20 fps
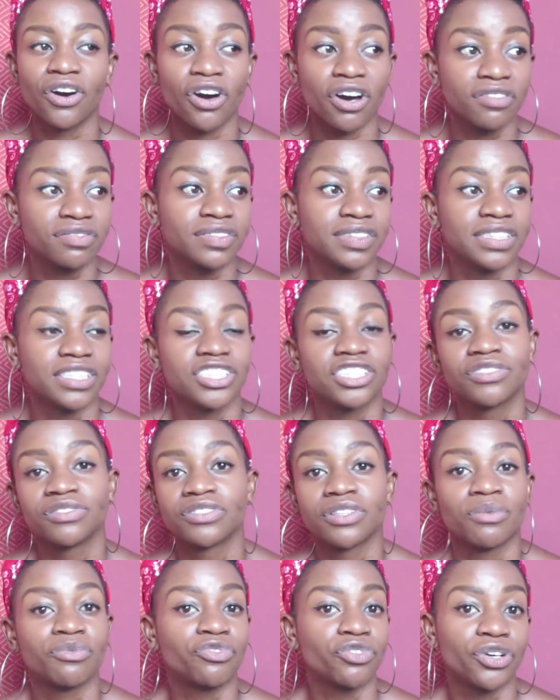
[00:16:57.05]
often there's
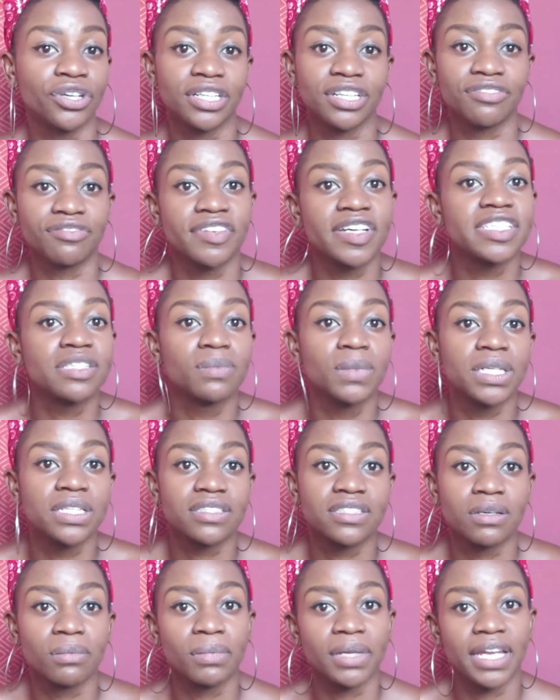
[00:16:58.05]
some foreign
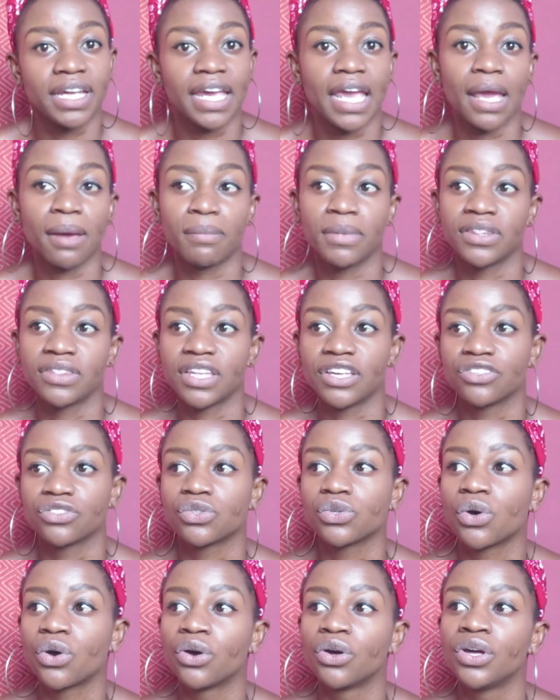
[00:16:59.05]
investment. Somebody came and they
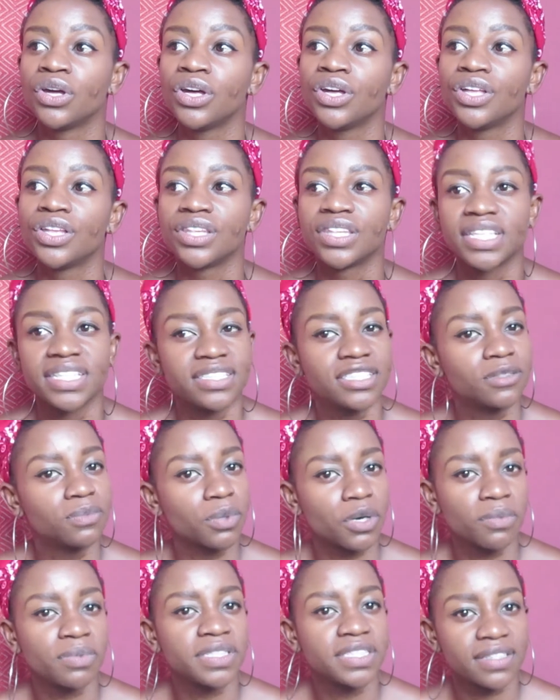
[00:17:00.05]
saw, this
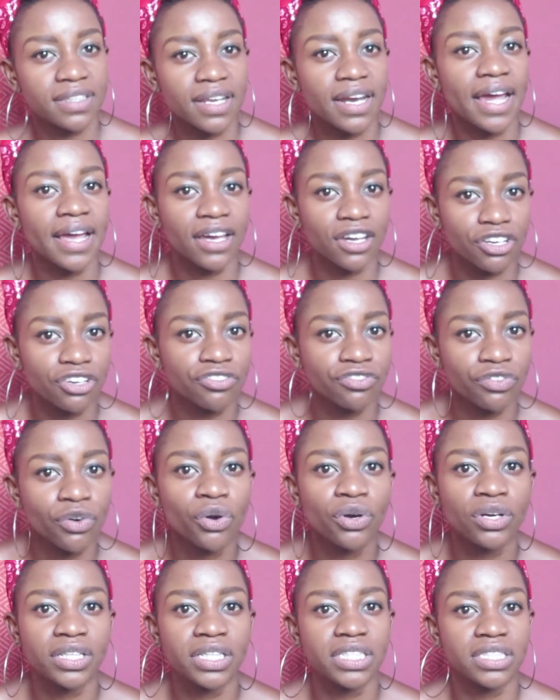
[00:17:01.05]
is property that I can
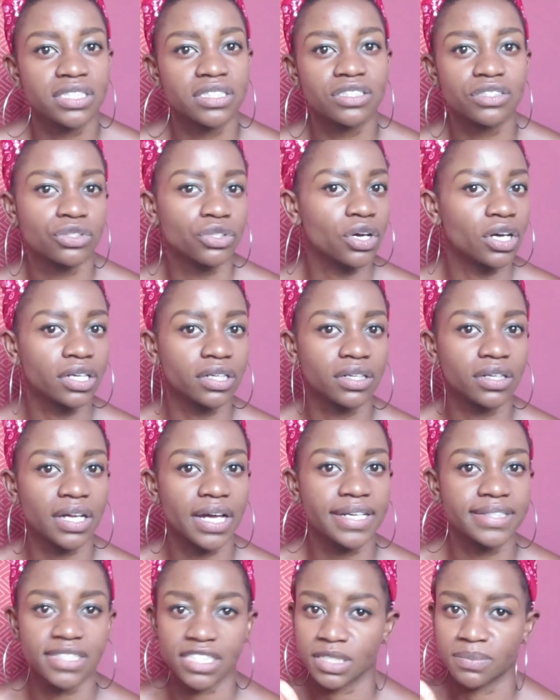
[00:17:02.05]
afford. This is not
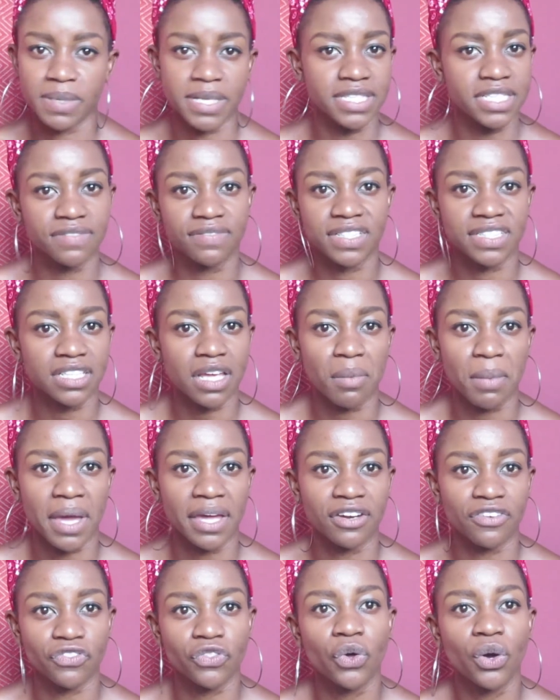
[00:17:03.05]
as expensive as I
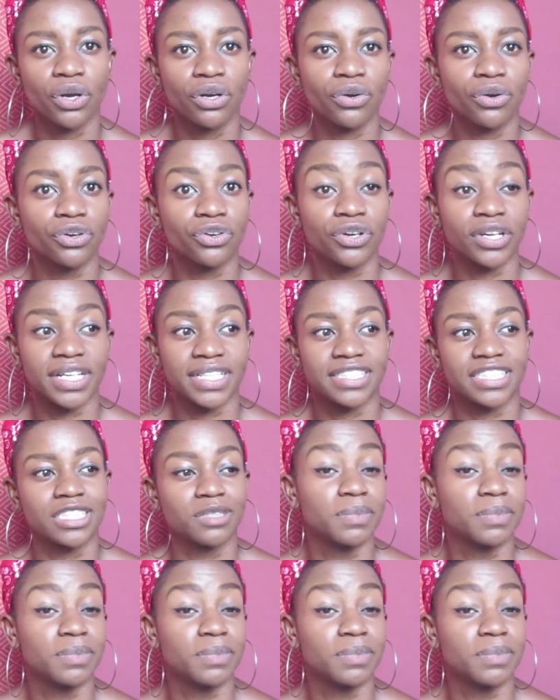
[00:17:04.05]
might have thought, or not as